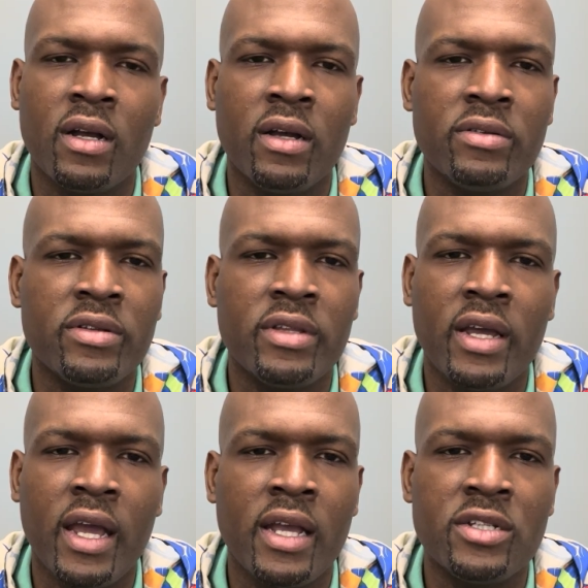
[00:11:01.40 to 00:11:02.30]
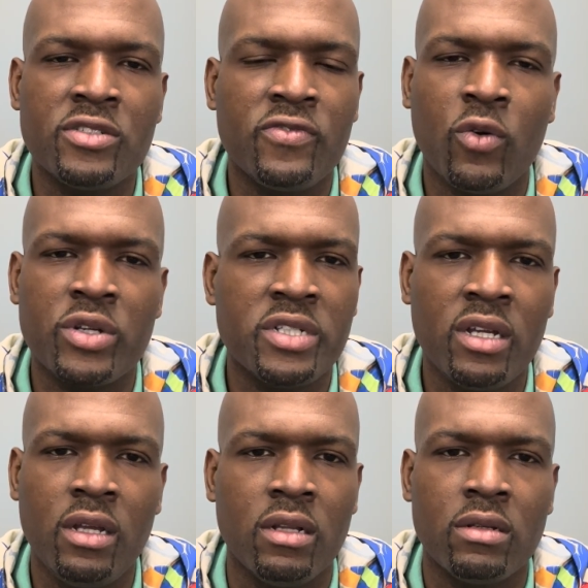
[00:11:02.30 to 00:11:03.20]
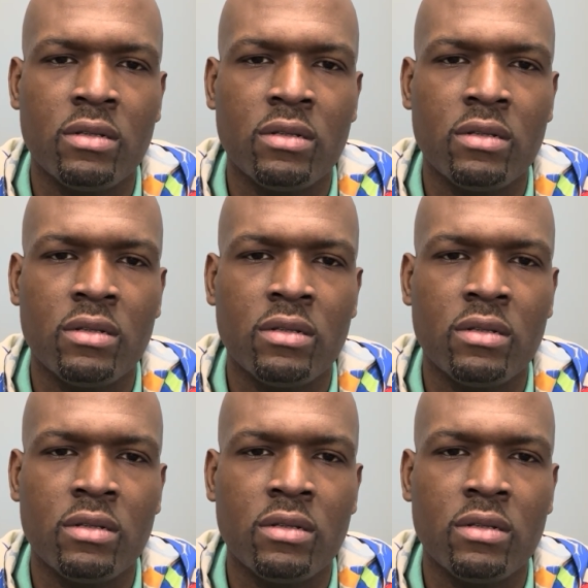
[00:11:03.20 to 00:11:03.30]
under the age of 14,